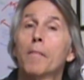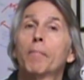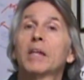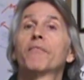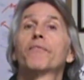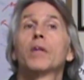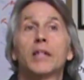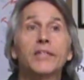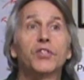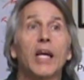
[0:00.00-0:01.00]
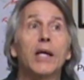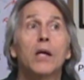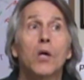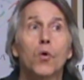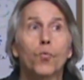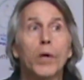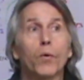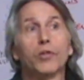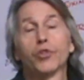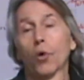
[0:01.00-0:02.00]
But if, let's say, we
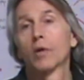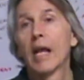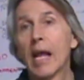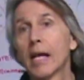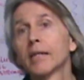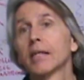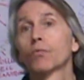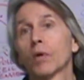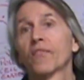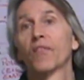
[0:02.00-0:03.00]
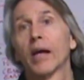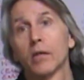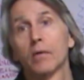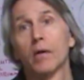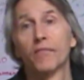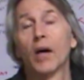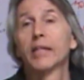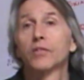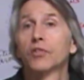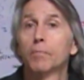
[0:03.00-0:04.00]
were short-handed with
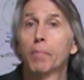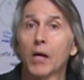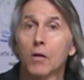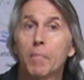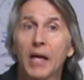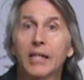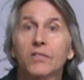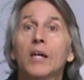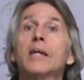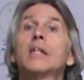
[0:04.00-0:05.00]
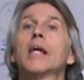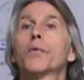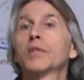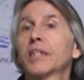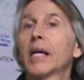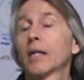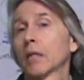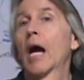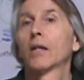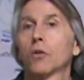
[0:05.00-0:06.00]
firefighters and paramedics, it would take a
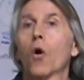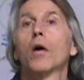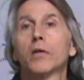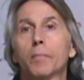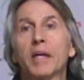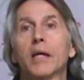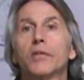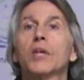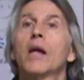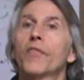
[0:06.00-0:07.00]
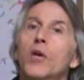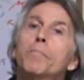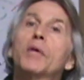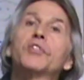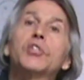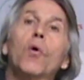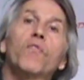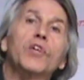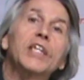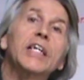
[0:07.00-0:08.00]
lot longer because they're busy
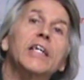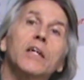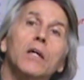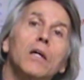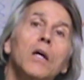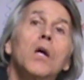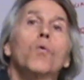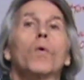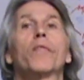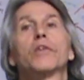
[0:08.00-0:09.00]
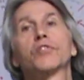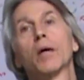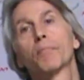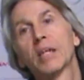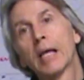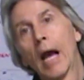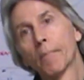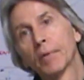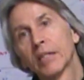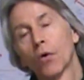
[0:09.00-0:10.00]
over here when there's something
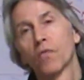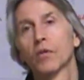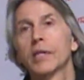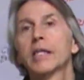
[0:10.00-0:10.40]
happening over